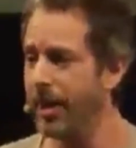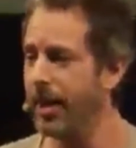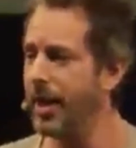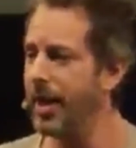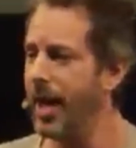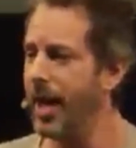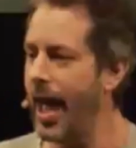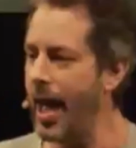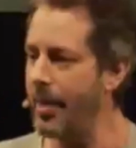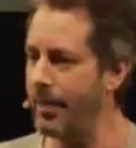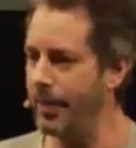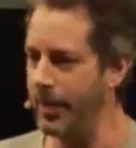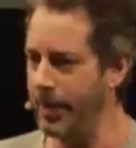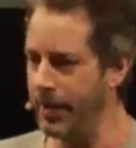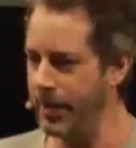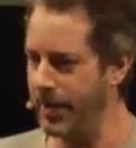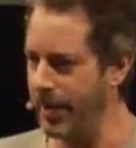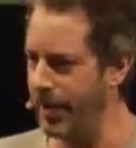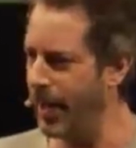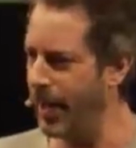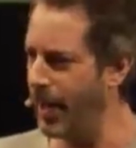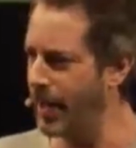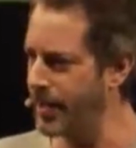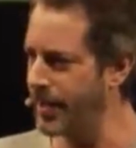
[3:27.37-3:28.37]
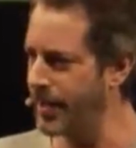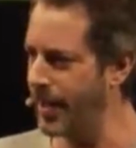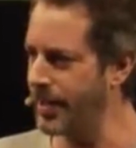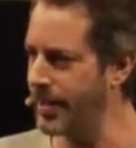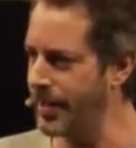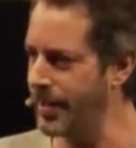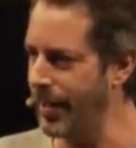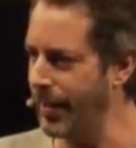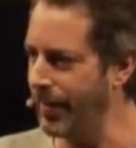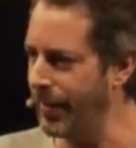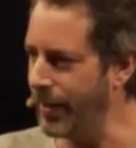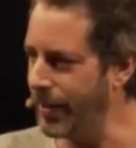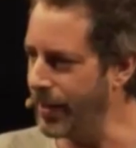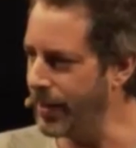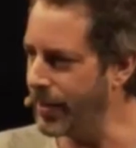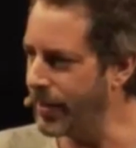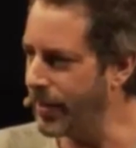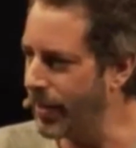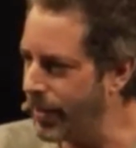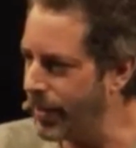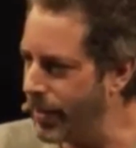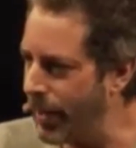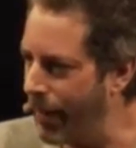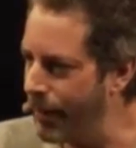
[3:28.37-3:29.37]
happens in us, doesn't it? That
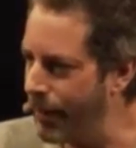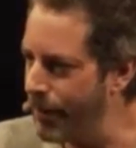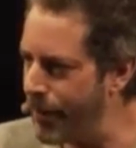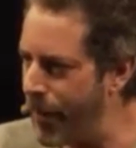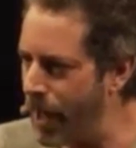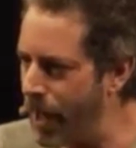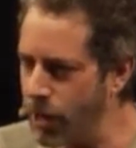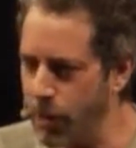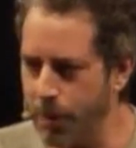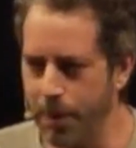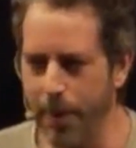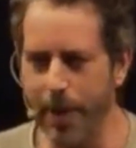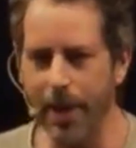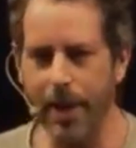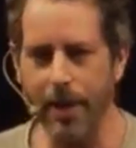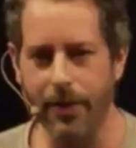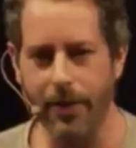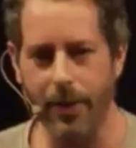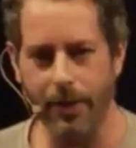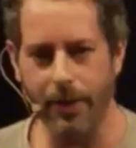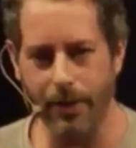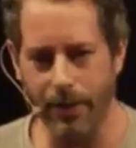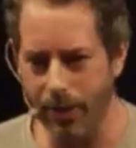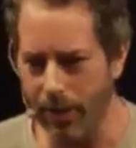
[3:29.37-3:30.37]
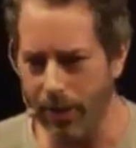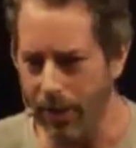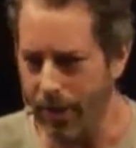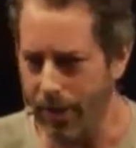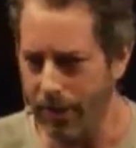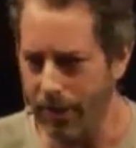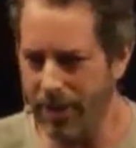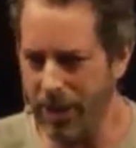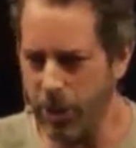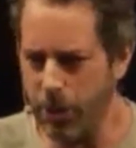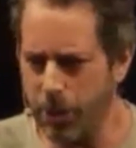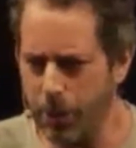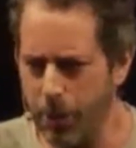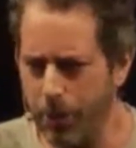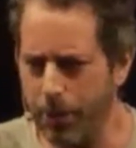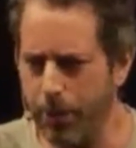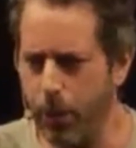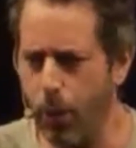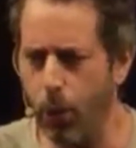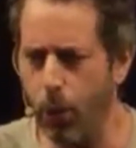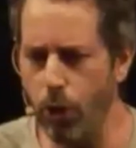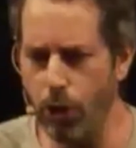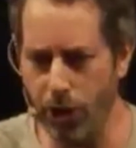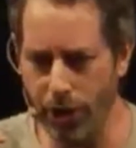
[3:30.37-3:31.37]
it's, it's like much bigger than
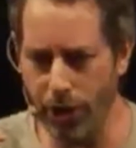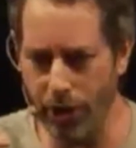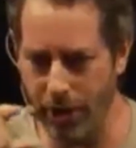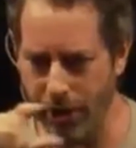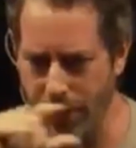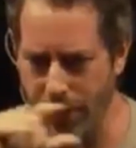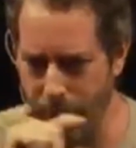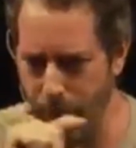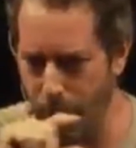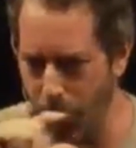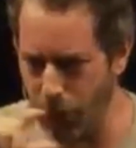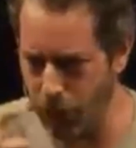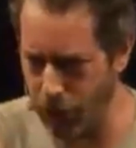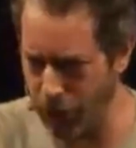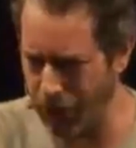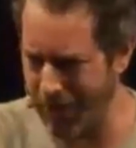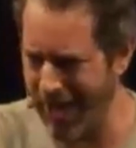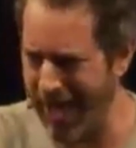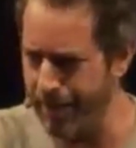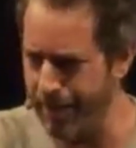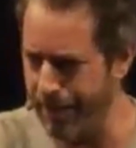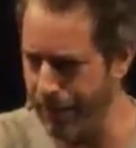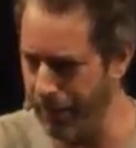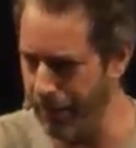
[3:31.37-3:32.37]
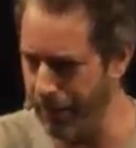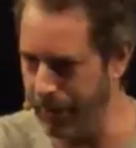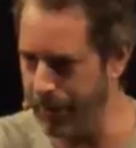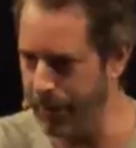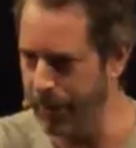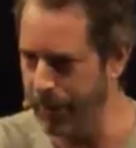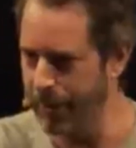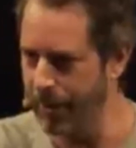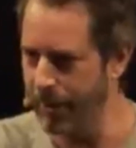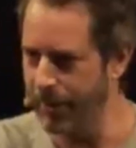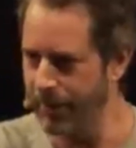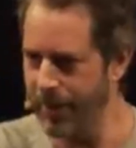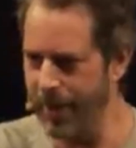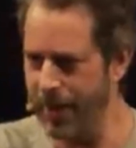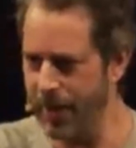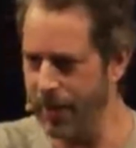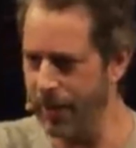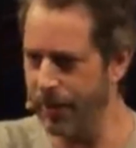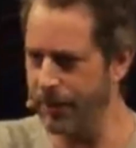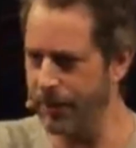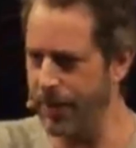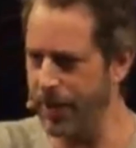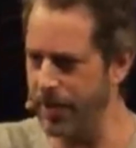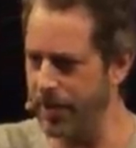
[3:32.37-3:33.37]
disproportionate to what just happened. They
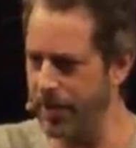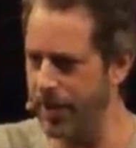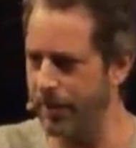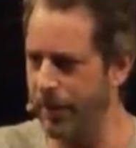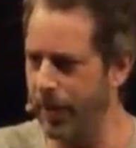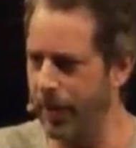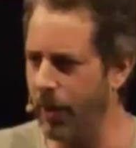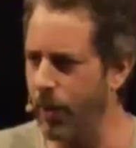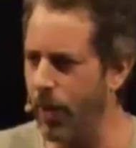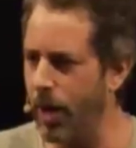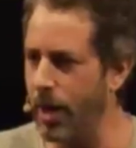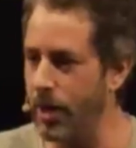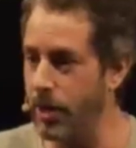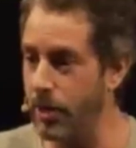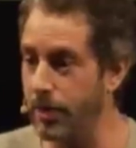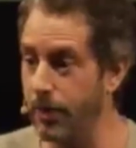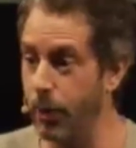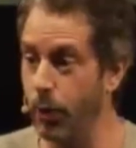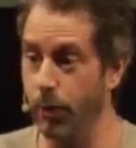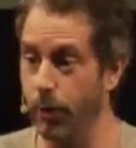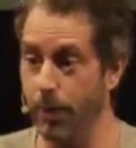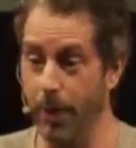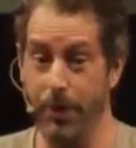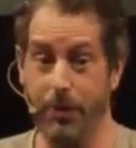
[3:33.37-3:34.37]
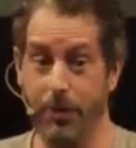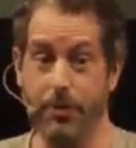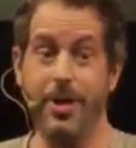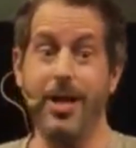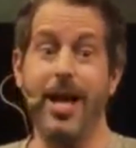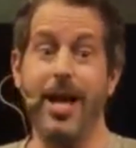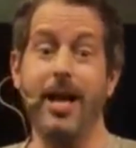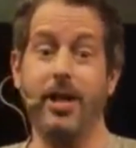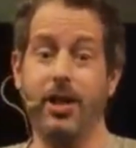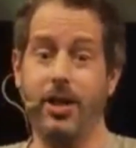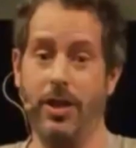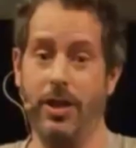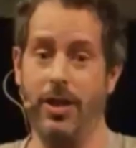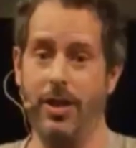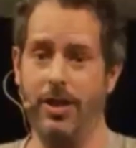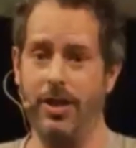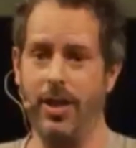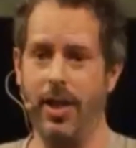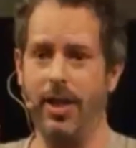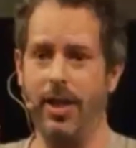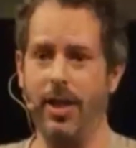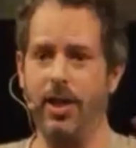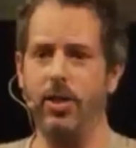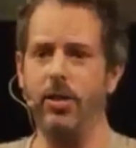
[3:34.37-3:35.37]
could have done something quite small, but the reaction is
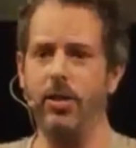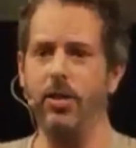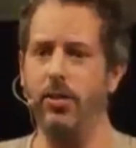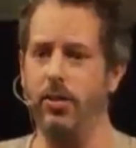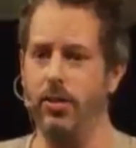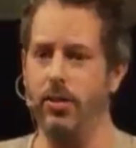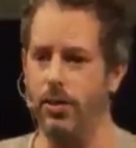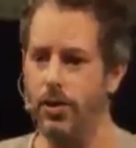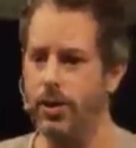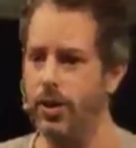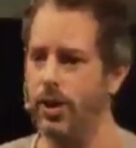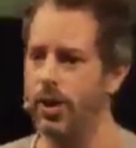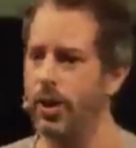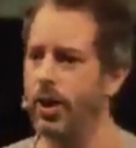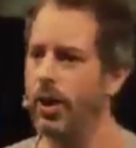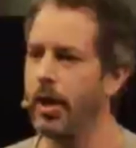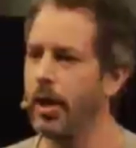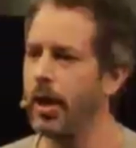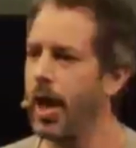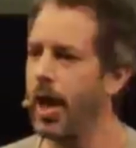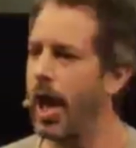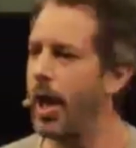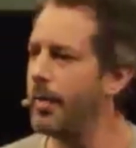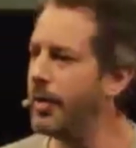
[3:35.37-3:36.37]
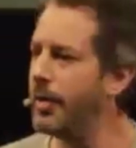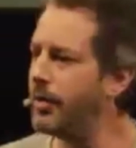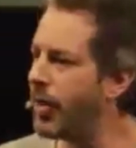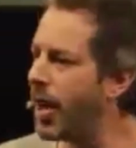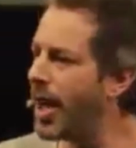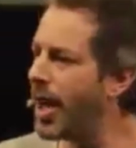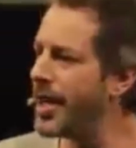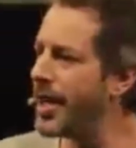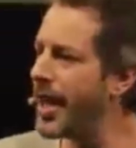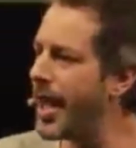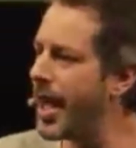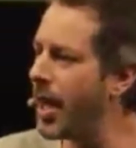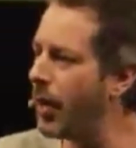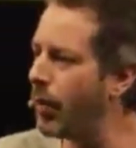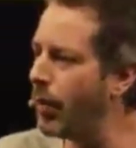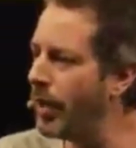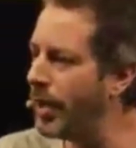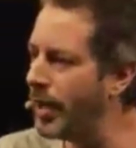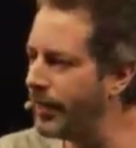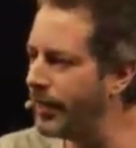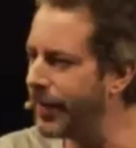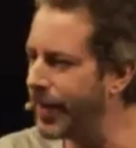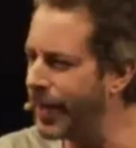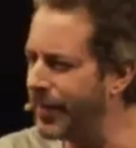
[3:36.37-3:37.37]
like huge. I mean, right now
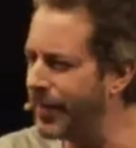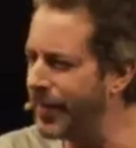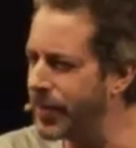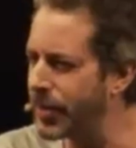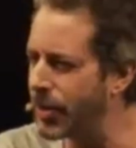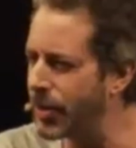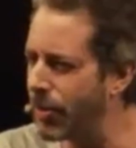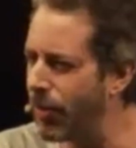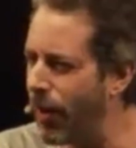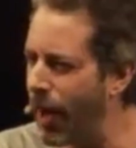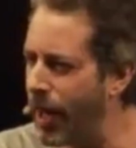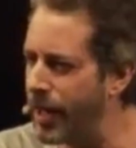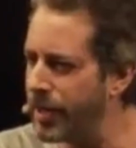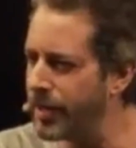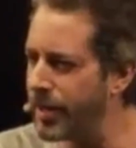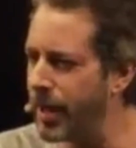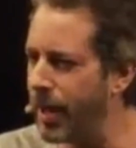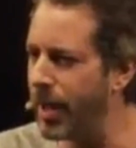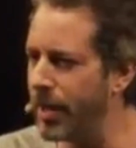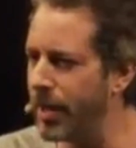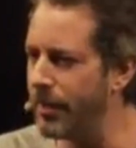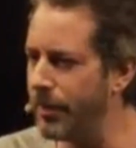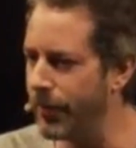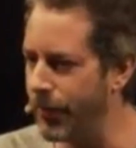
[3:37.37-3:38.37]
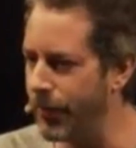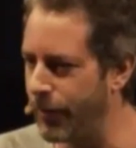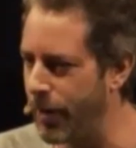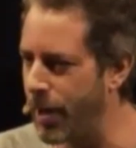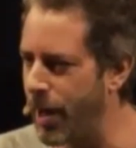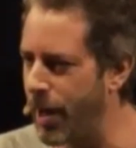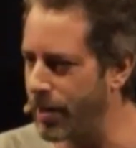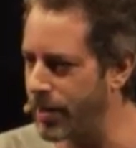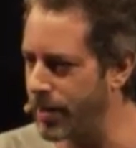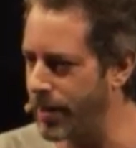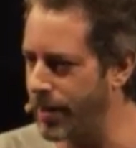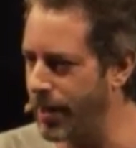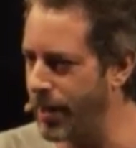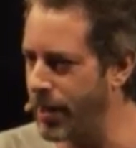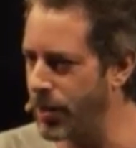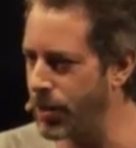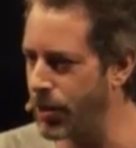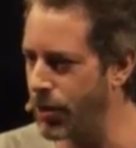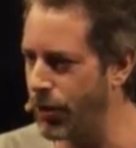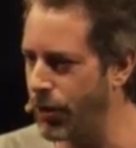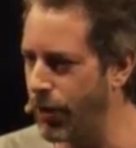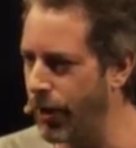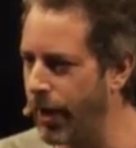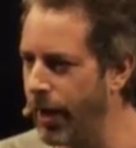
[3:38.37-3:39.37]
we're living in this great time for us in
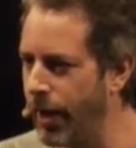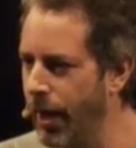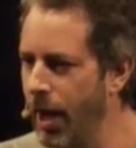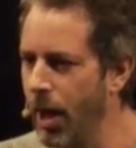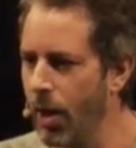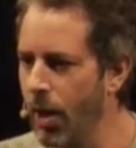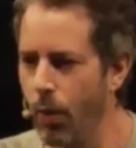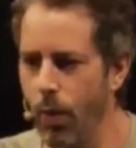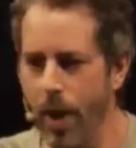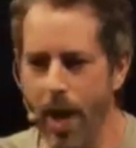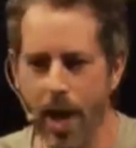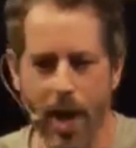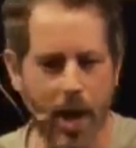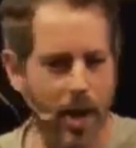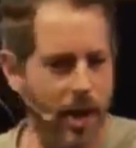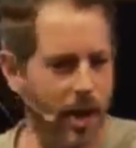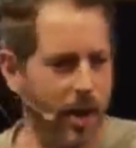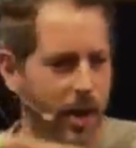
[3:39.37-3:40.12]
history where,